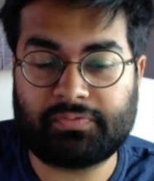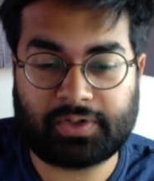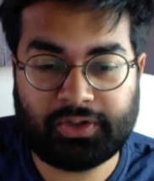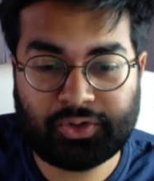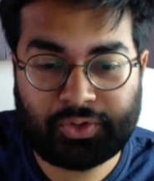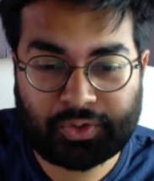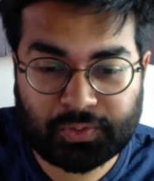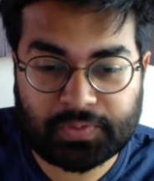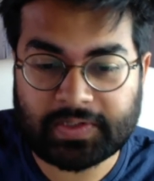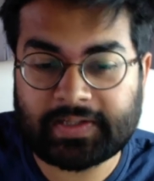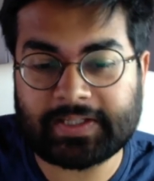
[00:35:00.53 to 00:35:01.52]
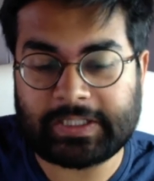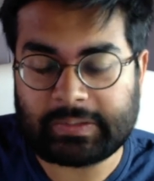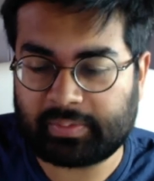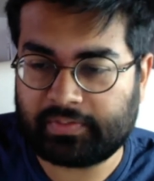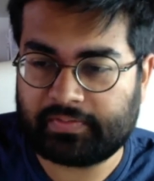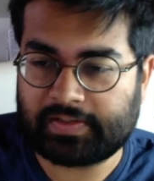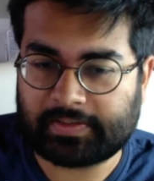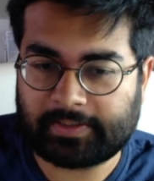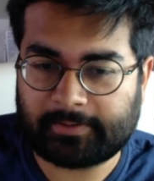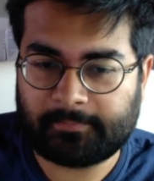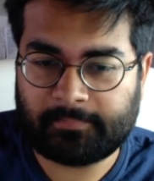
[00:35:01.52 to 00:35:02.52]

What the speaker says: Were you using this previously?